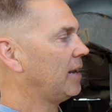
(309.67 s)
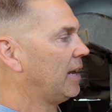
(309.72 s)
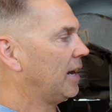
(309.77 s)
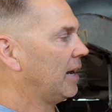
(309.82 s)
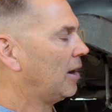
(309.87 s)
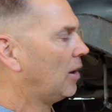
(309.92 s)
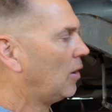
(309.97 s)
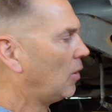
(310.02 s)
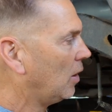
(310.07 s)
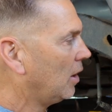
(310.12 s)

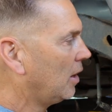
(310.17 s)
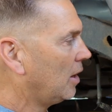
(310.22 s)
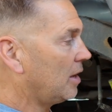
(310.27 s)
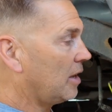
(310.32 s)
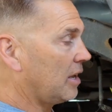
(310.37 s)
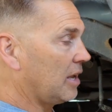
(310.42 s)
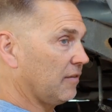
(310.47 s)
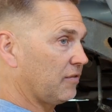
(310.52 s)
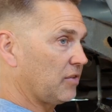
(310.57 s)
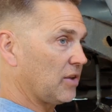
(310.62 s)
Now,
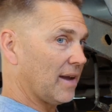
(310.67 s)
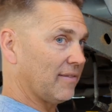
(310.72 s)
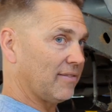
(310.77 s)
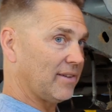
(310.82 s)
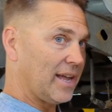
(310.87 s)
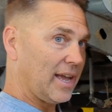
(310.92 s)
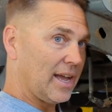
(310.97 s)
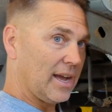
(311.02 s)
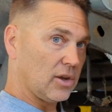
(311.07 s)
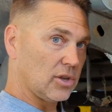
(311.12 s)
if you
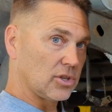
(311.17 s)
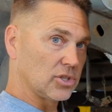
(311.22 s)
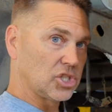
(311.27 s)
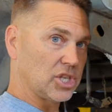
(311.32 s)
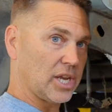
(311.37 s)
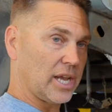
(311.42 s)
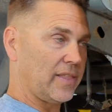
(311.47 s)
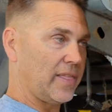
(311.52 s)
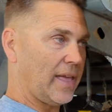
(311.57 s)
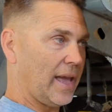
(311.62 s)
have an
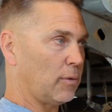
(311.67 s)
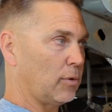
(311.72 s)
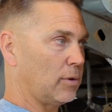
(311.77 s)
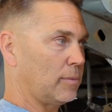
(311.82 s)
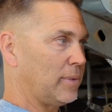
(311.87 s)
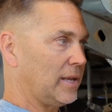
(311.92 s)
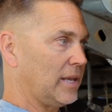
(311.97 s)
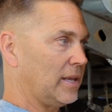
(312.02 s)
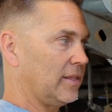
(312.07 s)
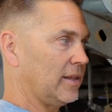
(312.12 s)
L J,
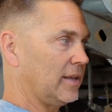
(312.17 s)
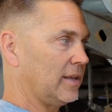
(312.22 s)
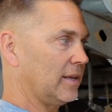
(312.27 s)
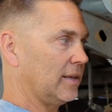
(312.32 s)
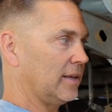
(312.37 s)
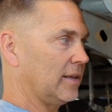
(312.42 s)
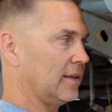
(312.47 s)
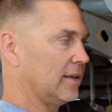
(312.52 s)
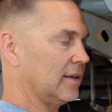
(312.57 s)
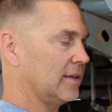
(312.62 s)
that would be
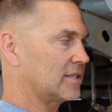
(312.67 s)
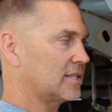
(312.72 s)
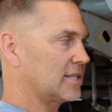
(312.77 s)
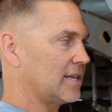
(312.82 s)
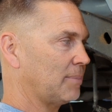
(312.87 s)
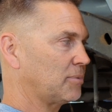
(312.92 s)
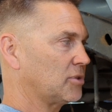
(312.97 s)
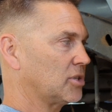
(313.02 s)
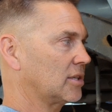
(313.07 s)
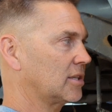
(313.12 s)
the
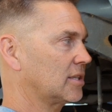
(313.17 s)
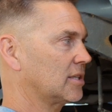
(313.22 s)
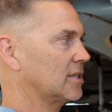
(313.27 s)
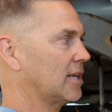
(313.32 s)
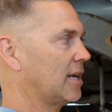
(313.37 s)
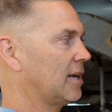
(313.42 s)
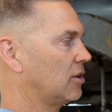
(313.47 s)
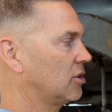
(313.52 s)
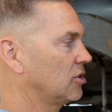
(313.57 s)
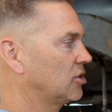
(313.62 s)

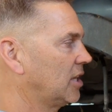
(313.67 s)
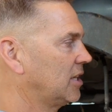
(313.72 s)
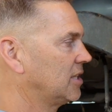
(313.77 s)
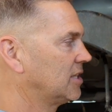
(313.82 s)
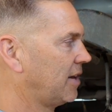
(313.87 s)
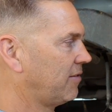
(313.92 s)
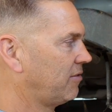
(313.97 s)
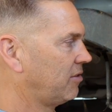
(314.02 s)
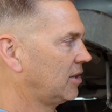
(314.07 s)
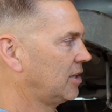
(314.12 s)
exception, because L
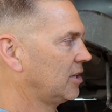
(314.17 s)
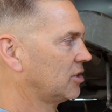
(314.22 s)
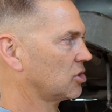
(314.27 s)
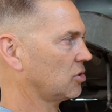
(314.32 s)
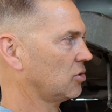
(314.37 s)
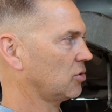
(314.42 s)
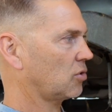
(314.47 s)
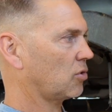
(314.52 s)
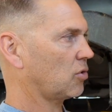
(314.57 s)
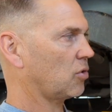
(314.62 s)
Js have an
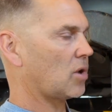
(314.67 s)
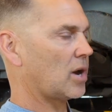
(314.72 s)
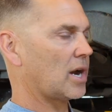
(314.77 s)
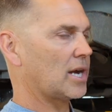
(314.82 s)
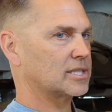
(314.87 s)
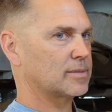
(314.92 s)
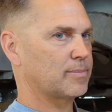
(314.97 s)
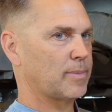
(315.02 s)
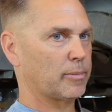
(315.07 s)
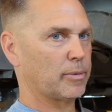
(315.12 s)
additional
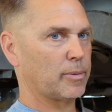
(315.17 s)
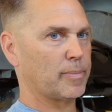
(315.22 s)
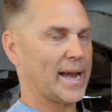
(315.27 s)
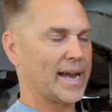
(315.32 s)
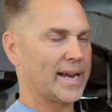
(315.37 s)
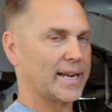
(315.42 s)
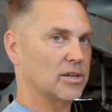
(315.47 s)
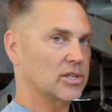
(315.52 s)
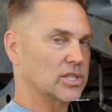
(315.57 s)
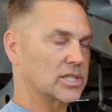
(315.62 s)
cross
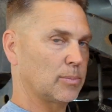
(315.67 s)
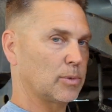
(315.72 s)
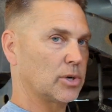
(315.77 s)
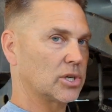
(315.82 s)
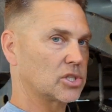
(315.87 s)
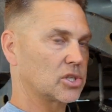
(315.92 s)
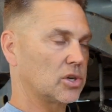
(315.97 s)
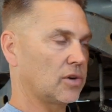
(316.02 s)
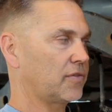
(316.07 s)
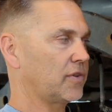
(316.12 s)
member back here
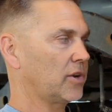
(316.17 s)
somewhere.